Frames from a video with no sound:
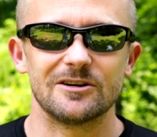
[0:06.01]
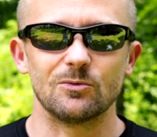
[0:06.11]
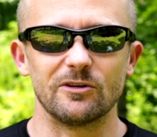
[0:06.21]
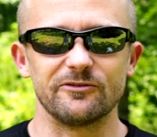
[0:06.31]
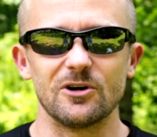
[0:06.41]

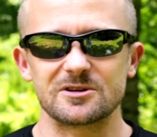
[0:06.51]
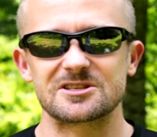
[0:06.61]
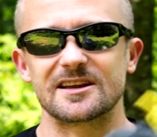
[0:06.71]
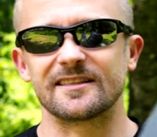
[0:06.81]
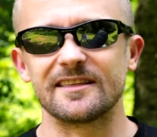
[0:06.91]
Well folks,
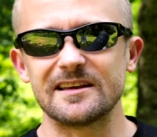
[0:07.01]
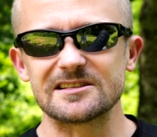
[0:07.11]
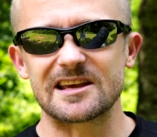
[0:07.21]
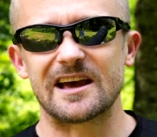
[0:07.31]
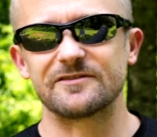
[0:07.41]

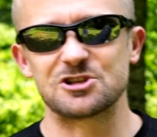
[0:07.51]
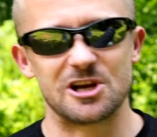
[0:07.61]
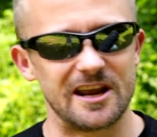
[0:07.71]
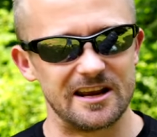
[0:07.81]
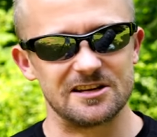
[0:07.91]
things have
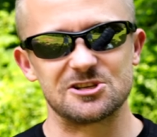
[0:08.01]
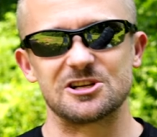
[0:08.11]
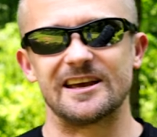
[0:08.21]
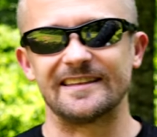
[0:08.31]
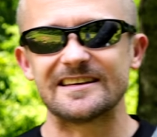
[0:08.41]
changed
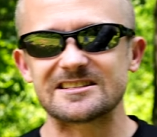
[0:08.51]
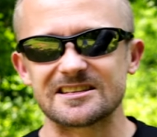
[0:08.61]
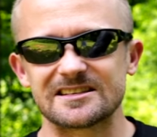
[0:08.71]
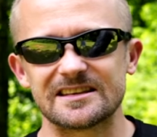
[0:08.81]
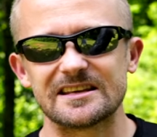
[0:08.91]
and this
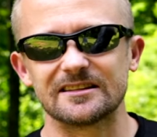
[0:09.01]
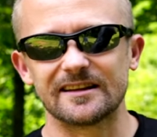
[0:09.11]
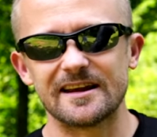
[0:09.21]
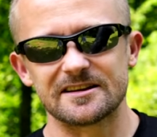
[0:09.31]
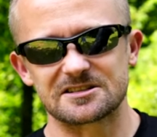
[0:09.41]
is the
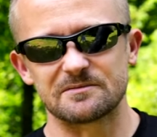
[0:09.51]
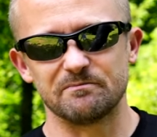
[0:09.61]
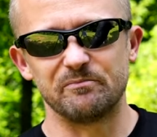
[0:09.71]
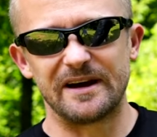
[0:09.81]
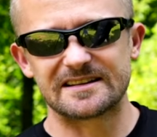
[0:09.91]
latest
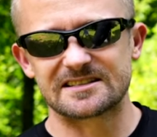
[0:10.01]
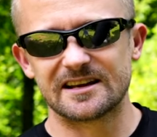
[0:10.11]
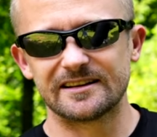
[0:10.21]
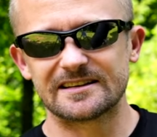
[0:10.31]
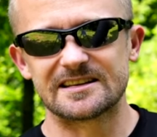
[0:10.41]

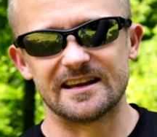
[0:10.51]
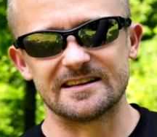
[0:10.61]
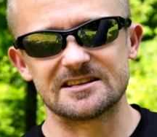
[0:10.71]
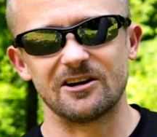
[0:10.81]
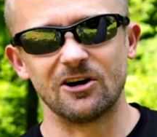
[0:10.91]
best-selling
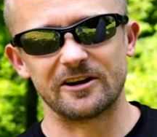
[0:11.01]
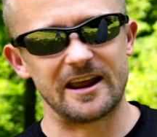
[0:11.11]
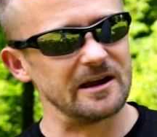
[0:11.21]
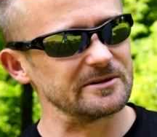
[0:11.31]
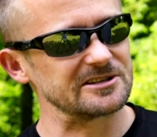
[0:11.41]
tent on
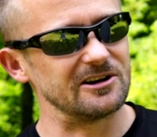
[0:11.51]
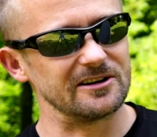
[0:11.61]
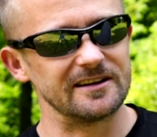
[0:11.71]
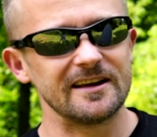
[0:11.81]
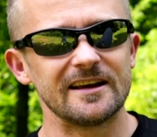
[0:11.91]
Amazon.